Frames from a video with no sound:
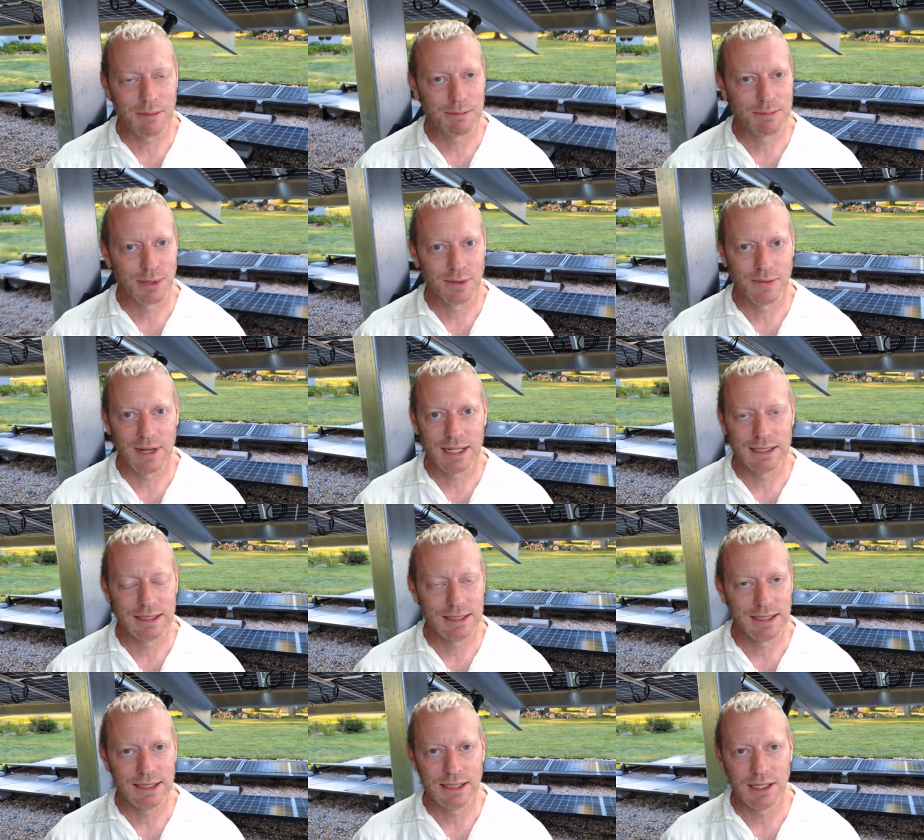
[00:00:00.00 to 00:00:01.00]

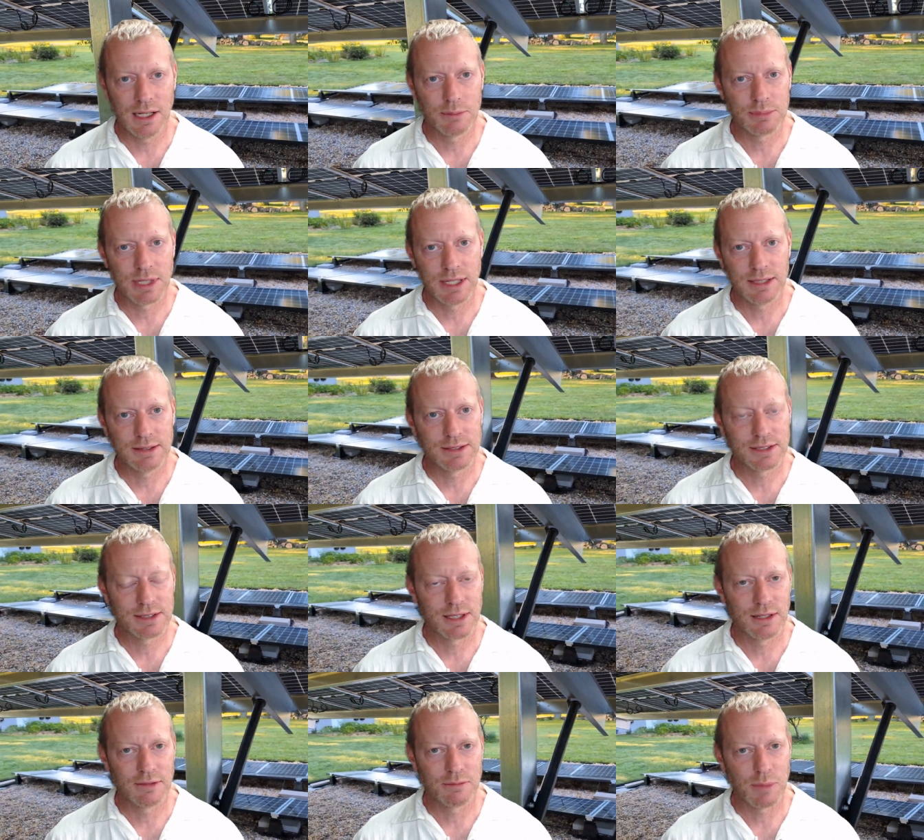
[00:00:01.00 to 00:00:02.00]
providing any updates
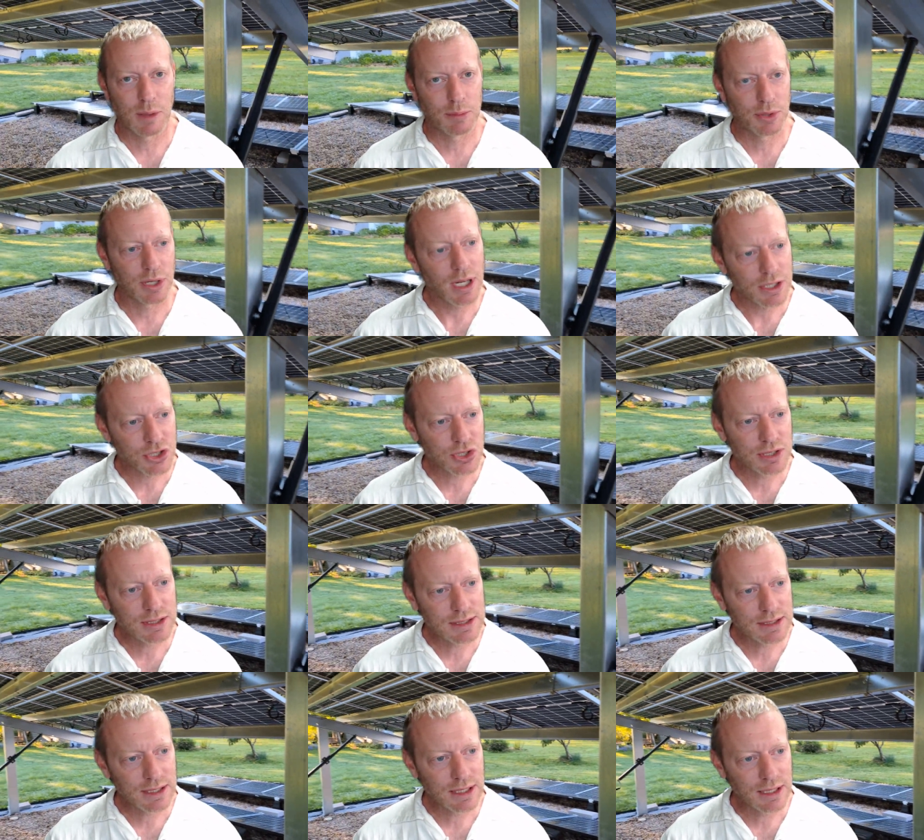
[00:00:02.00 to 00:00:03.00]
of my
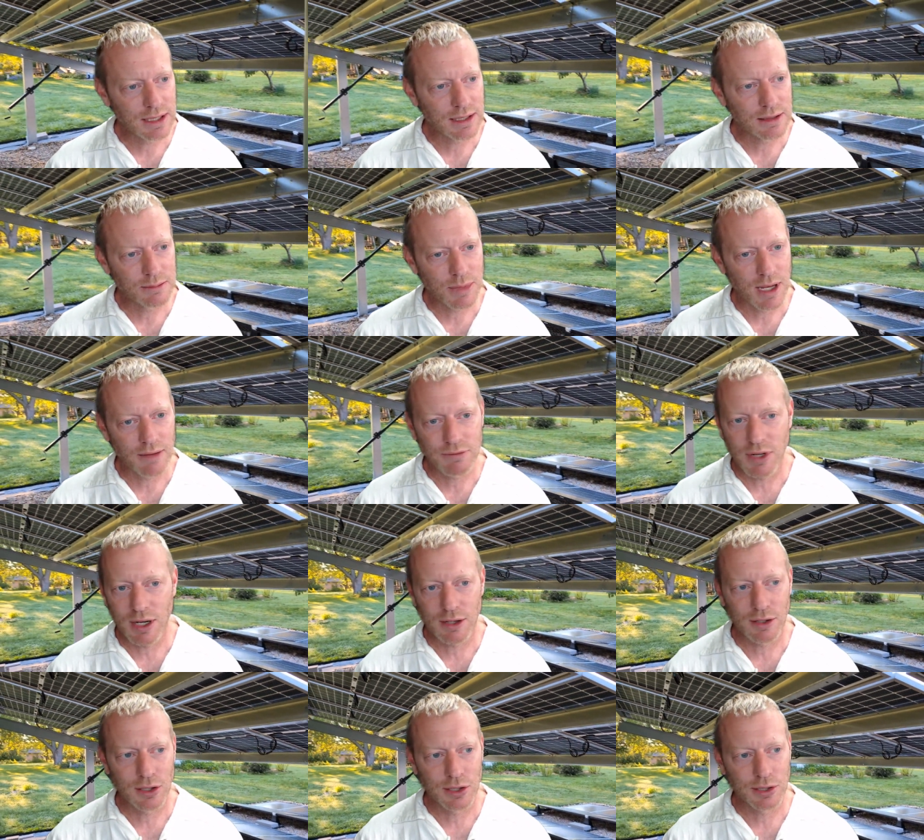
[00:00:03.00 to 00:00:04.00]
production. I've not
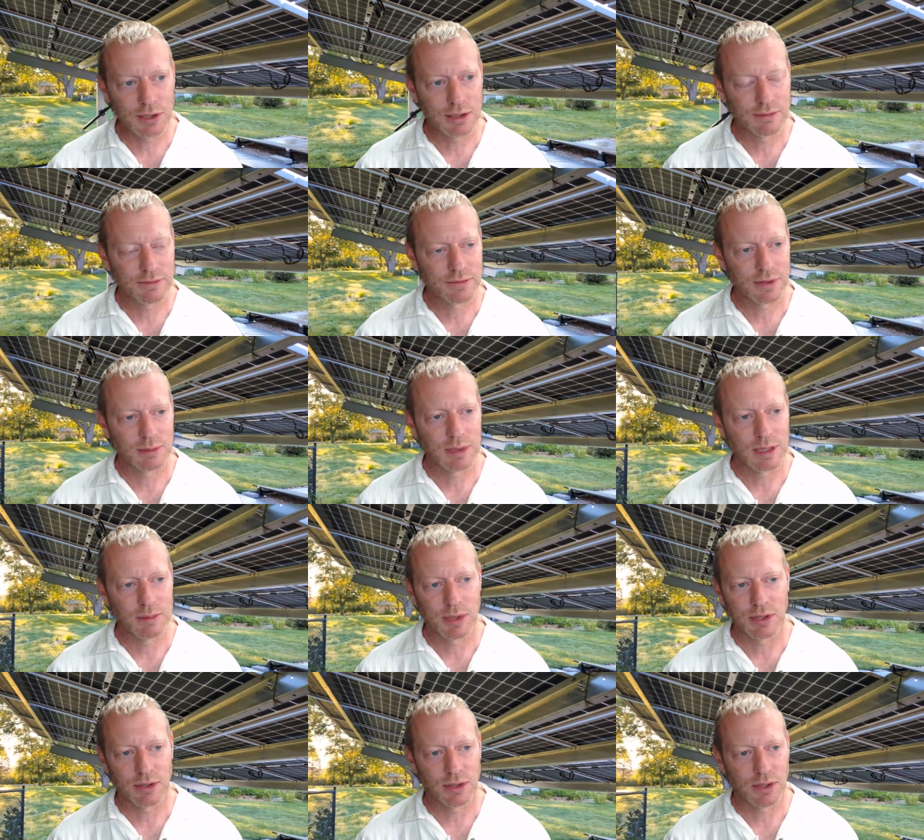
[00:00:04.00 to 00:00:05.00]
heard from them
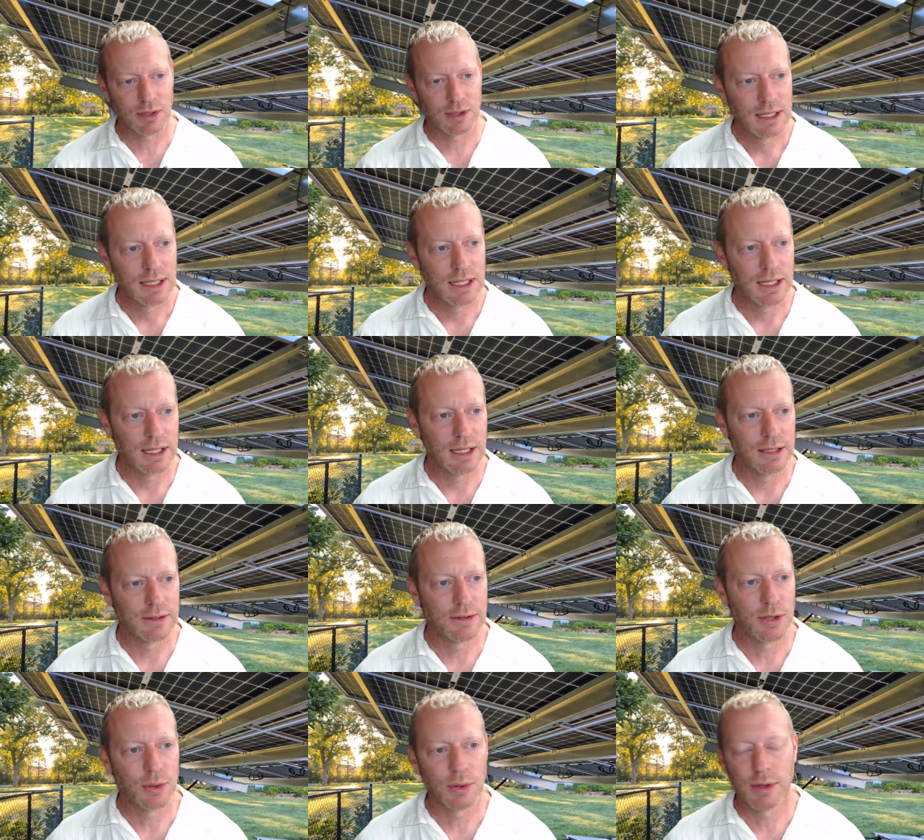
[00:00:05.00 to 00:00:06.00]
at all.
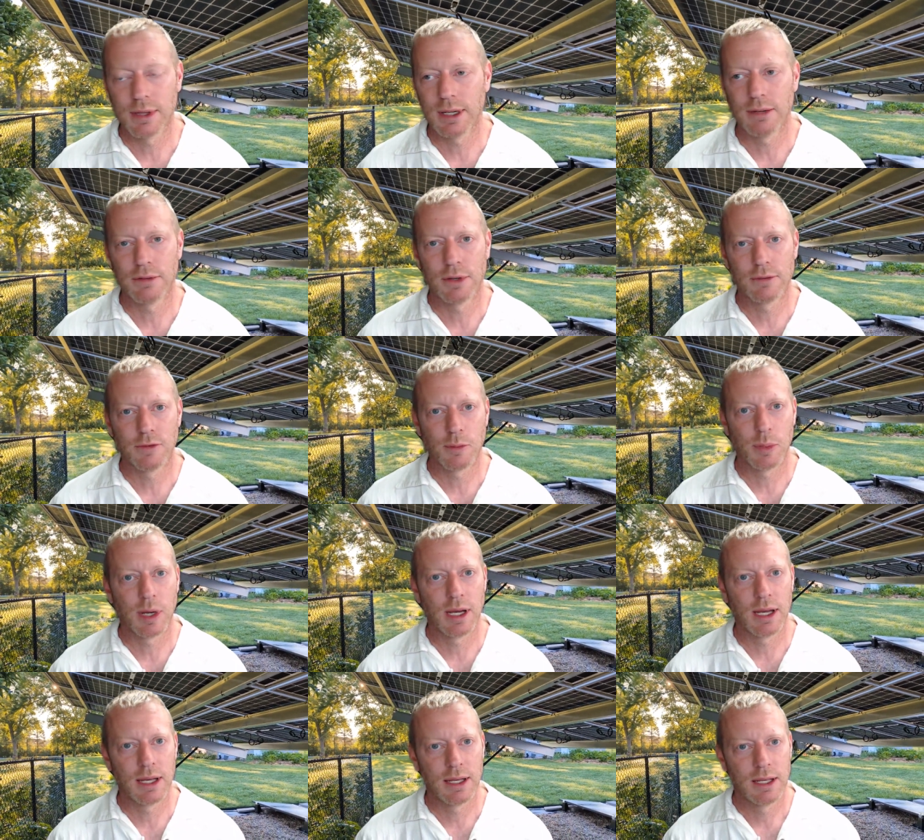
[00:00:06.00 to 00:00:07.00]
And the only thing I've heard from
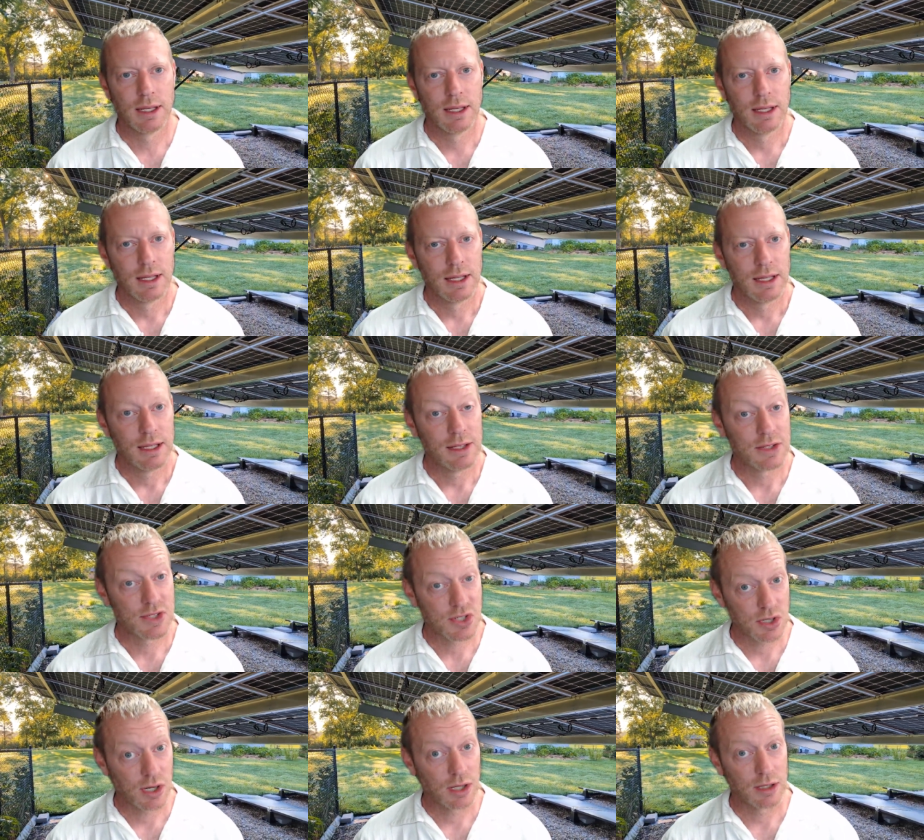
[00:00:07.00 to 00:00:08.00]
my
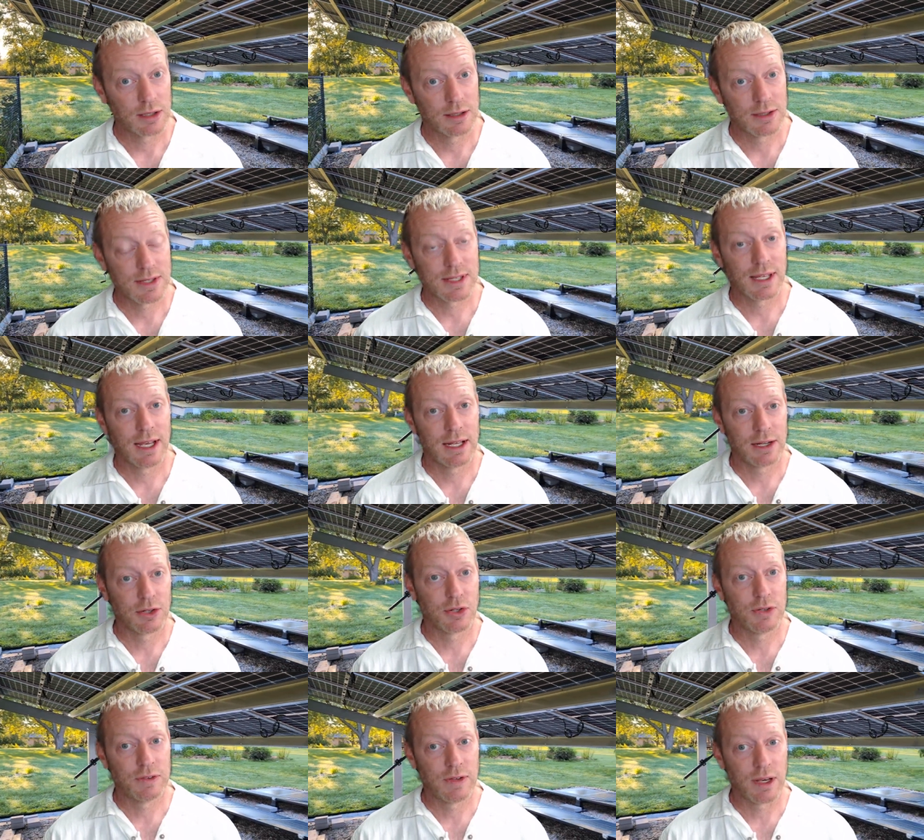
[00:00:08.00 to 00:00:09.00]
installers that it
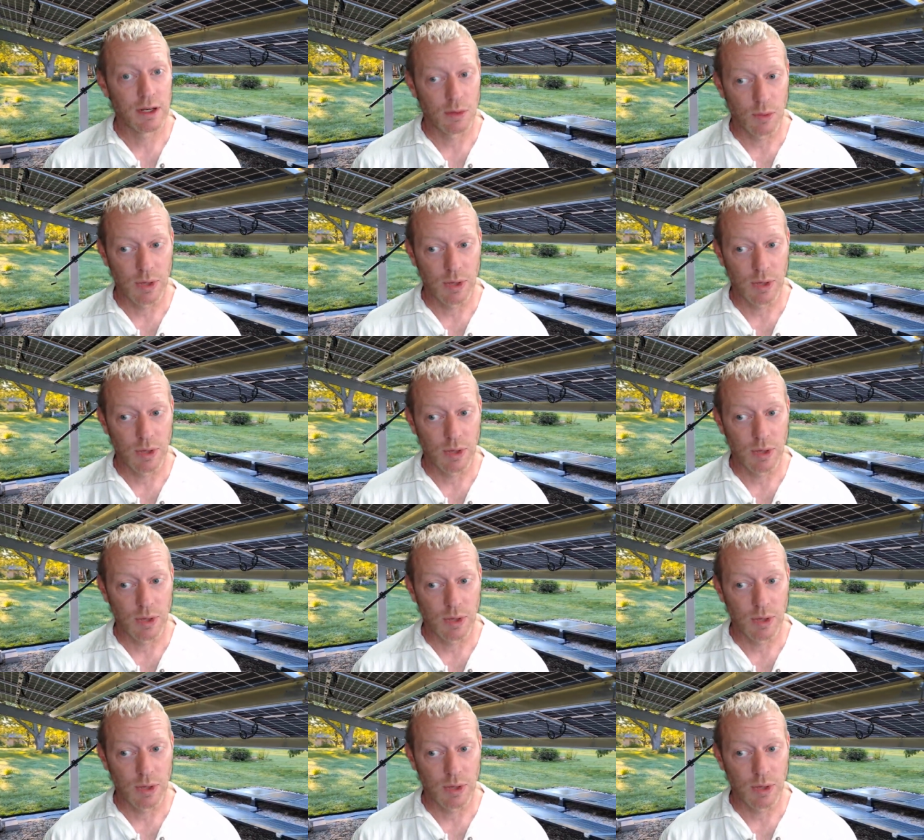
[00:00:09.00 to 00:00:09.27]
could take a